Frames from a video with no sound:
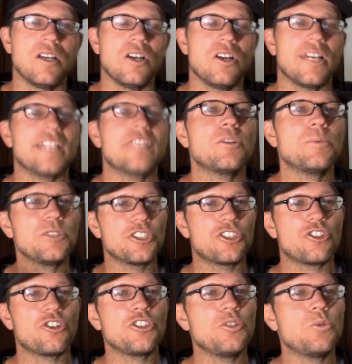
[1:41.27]
Okay, so I'm going to
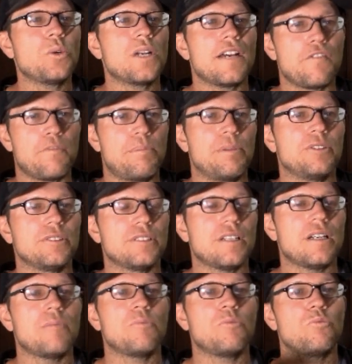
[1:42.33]
show you what I've built
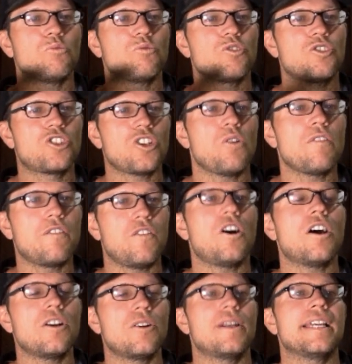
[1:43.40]
up so
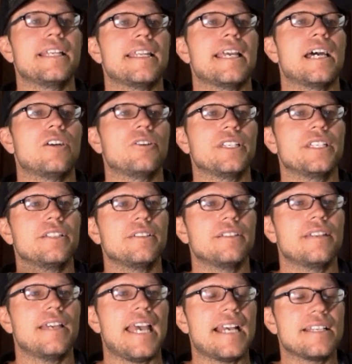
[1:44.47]
far right now
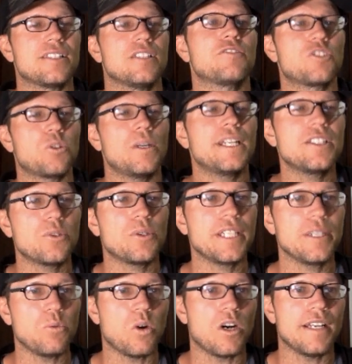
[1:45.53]
as of
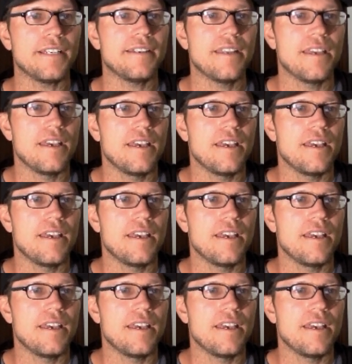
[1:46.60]
2021.